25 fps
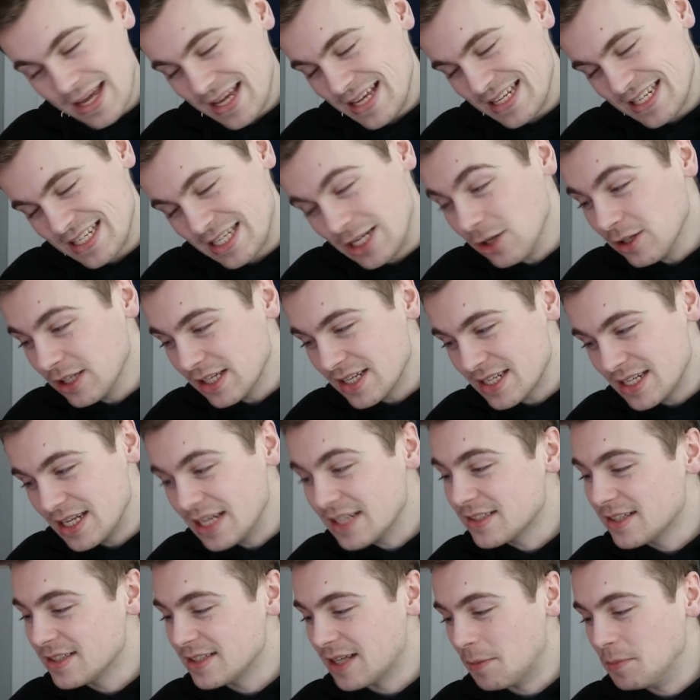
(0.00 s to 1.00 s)
Still
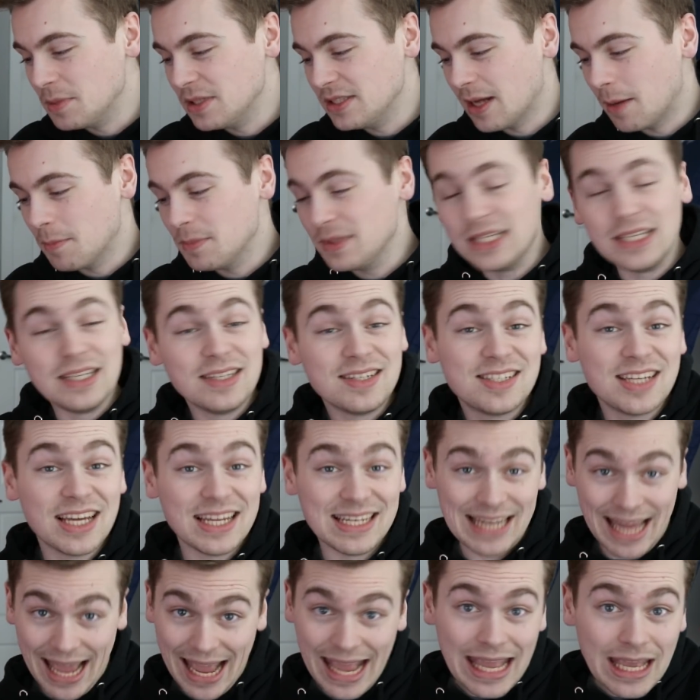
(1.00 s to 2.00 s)
listening to Dumdy Dumdy
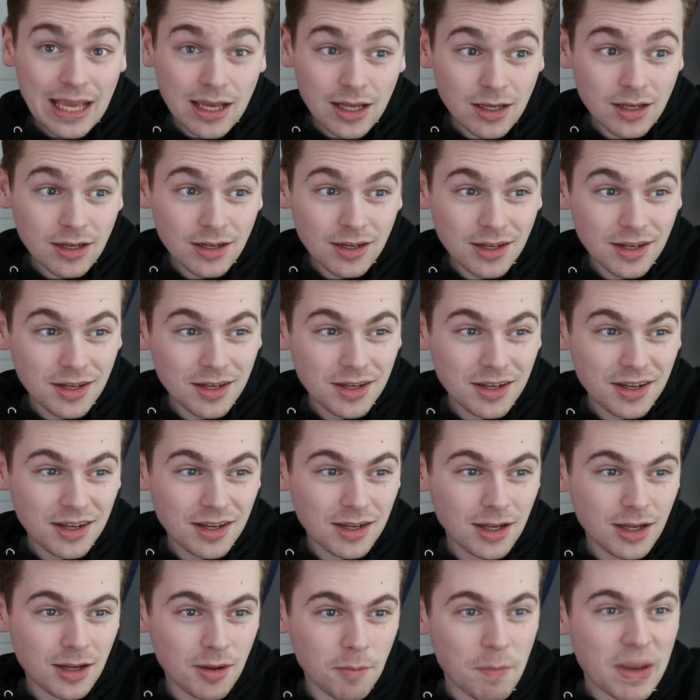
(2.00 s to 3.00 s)
today
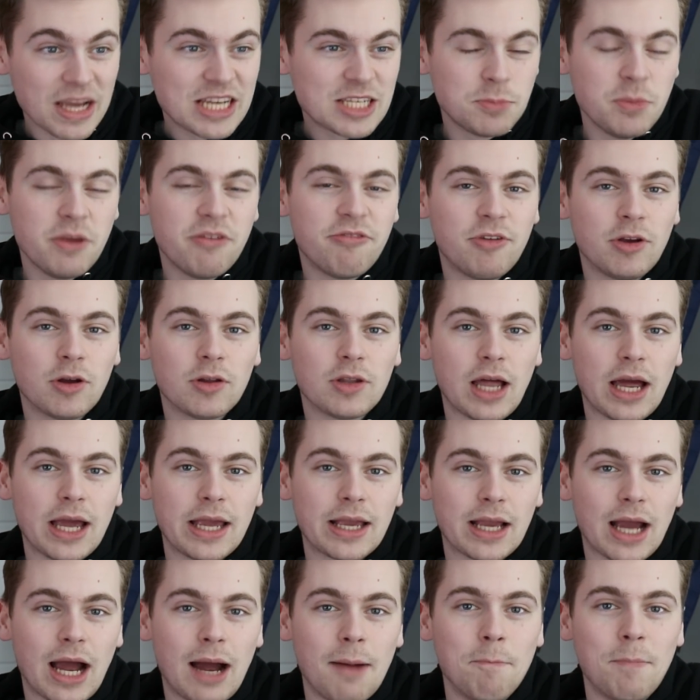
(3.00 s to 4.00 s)
makes me feel
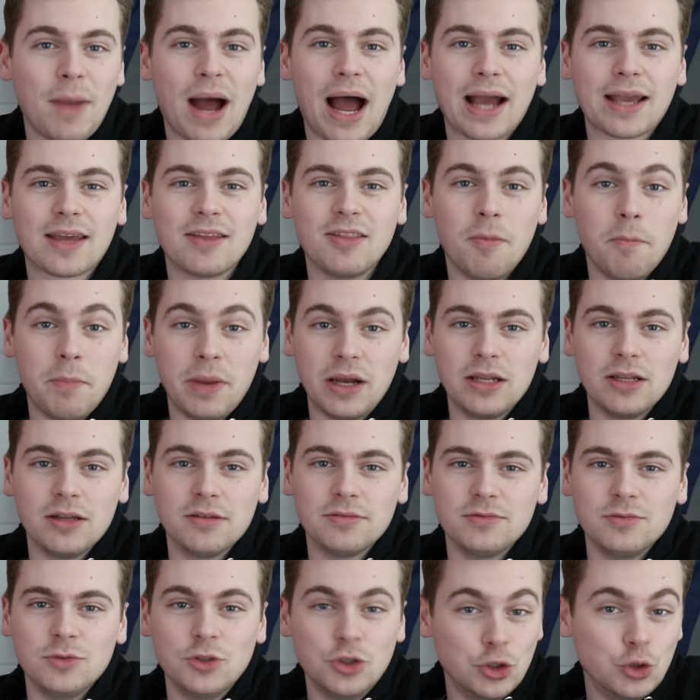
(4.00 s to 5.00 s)
like I'm back in the middle
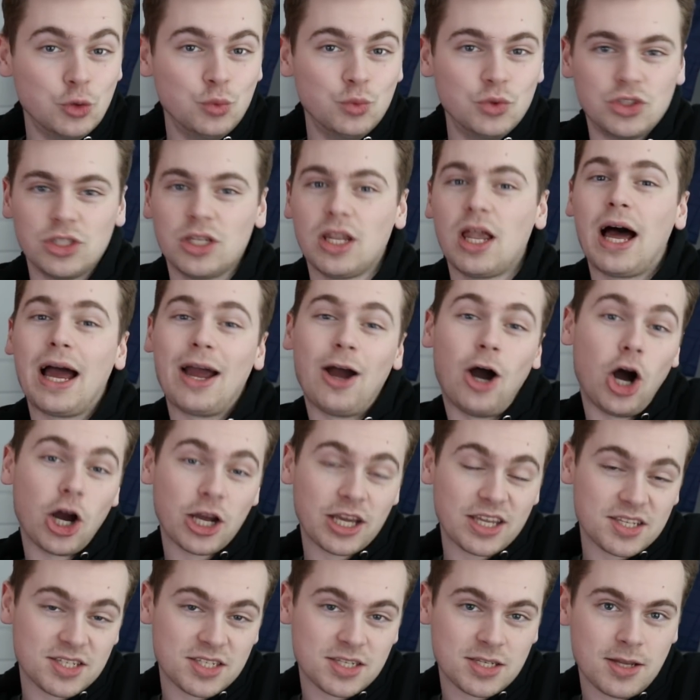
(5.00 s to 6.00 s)
of June, July,
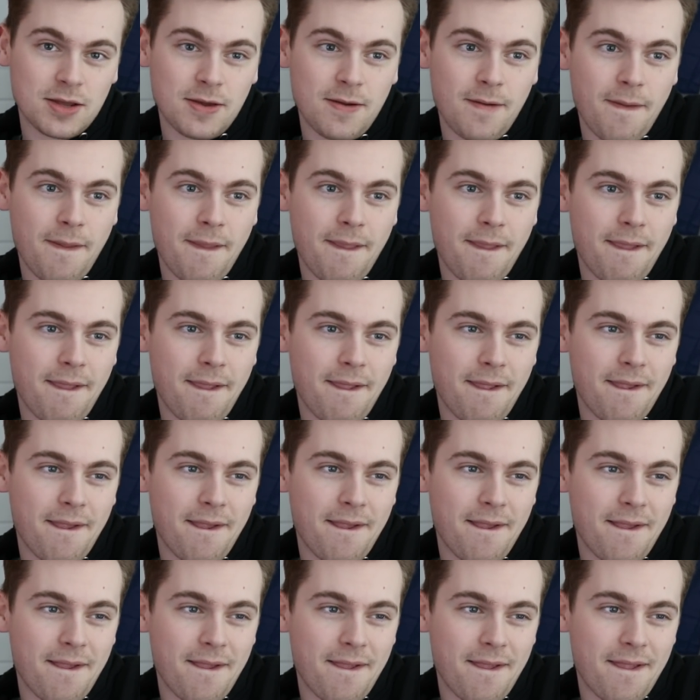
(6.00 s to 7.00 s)
August,
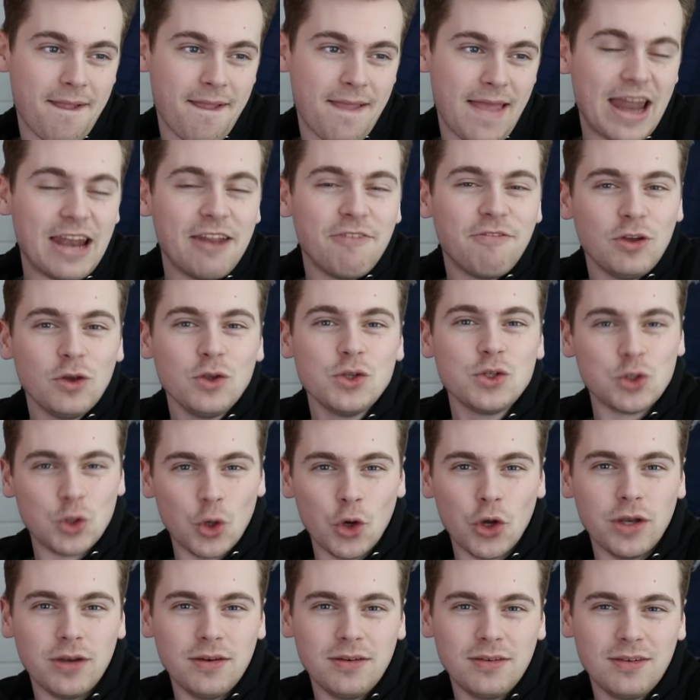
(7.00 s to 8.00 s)
and it feels
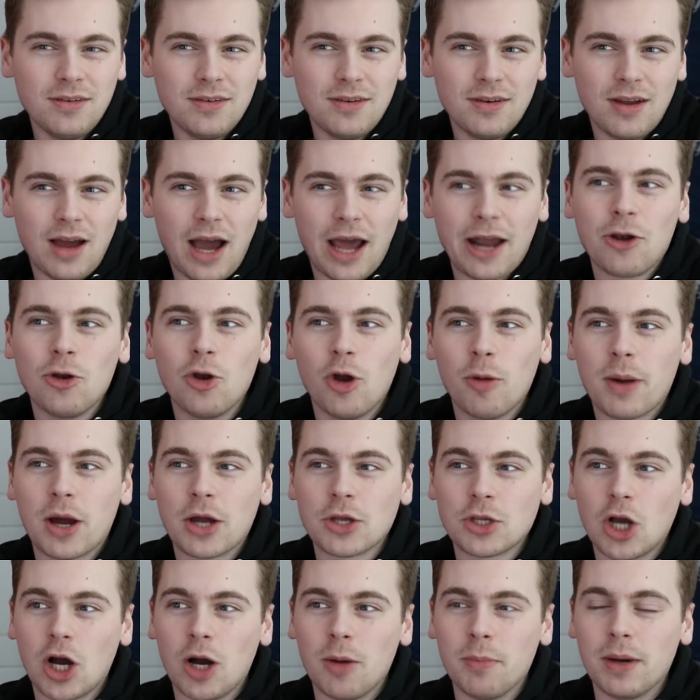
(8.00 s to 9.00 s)
good. I don't know
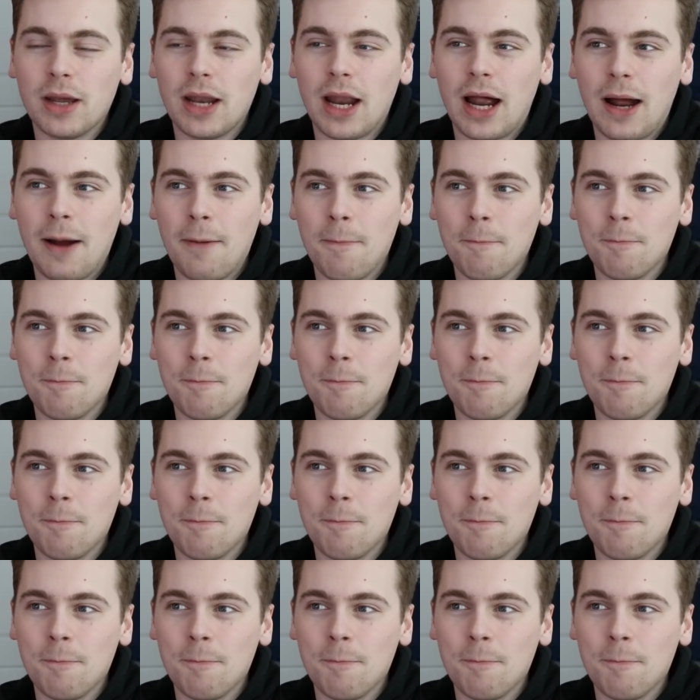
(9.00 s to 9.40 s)
about y'all, but